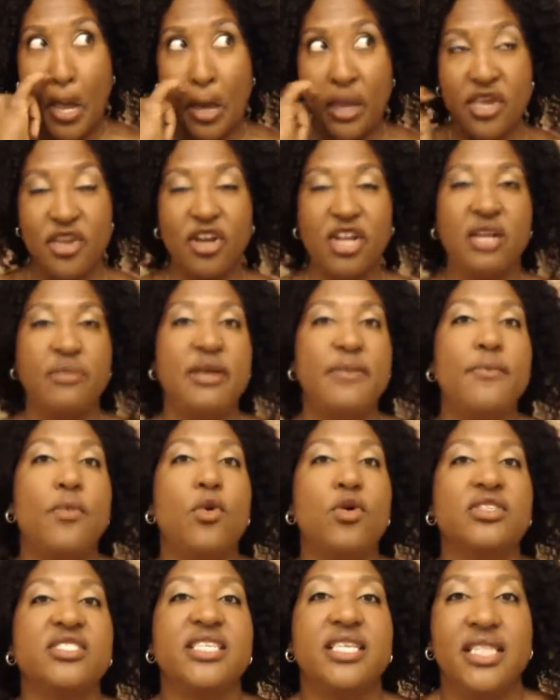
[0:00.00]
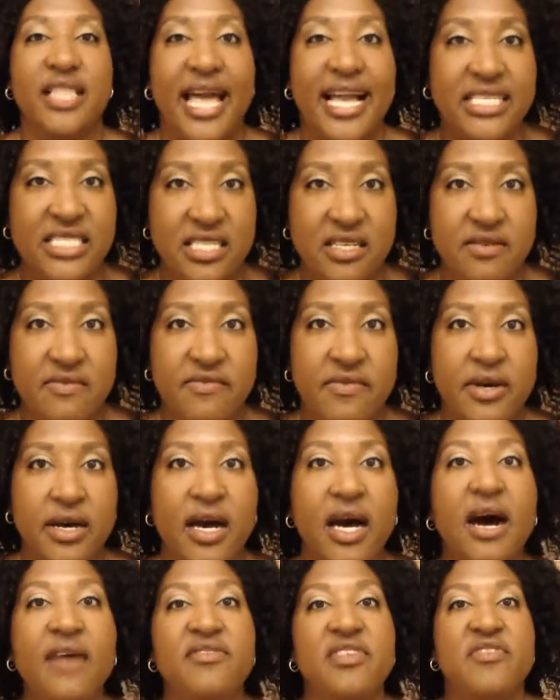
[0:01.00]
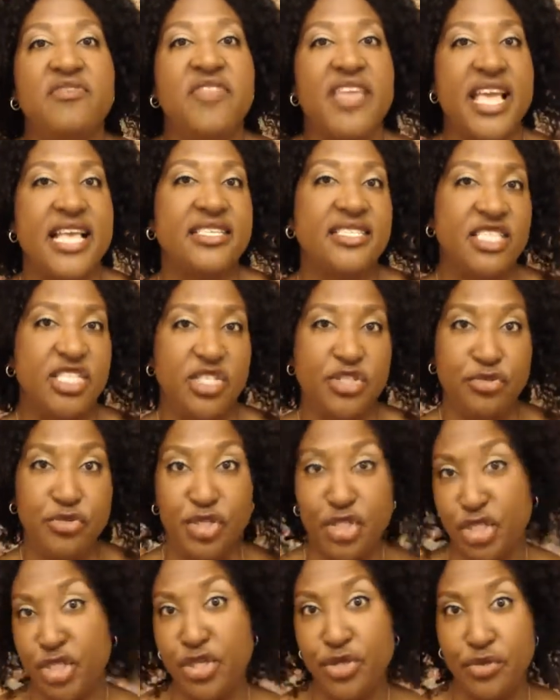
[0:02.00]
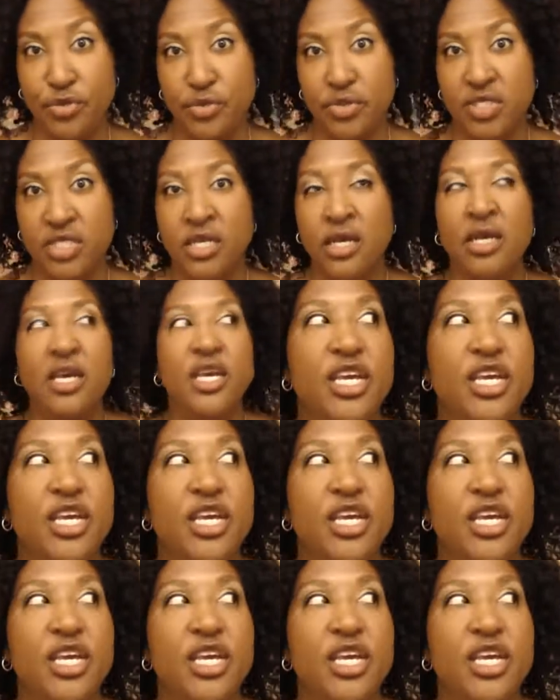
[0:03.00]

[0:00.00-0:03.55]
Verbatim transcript: you're going to be more selective of the things that you choose.